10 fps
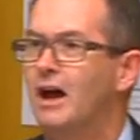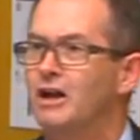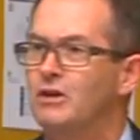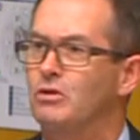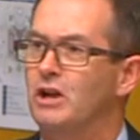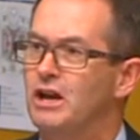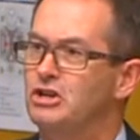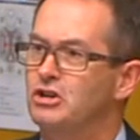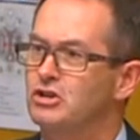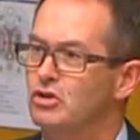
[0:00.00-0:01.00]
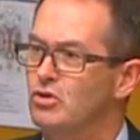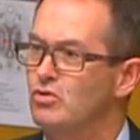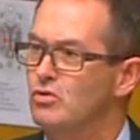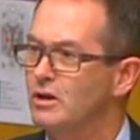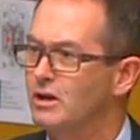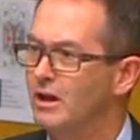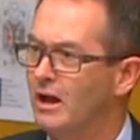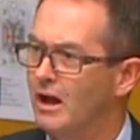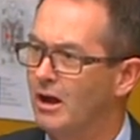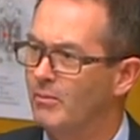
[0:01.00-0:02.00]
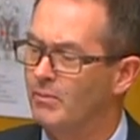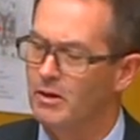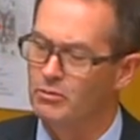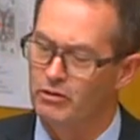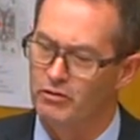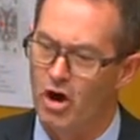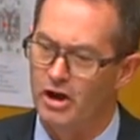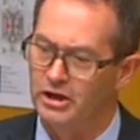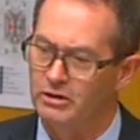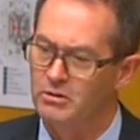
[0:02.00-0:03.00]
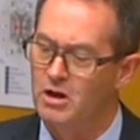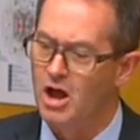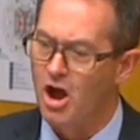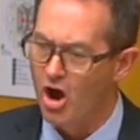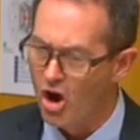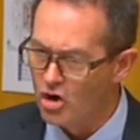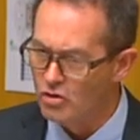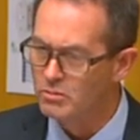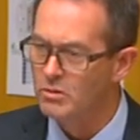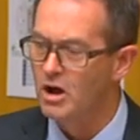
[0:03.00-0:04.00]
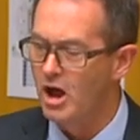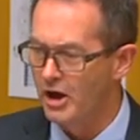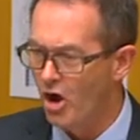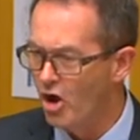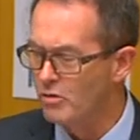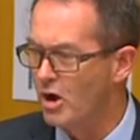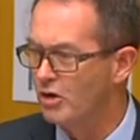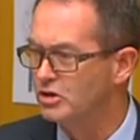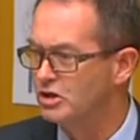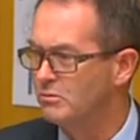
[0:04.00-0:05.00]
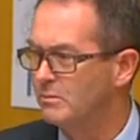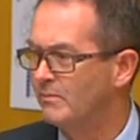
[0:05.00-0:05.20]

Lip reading: in relation to providing home and home ownership.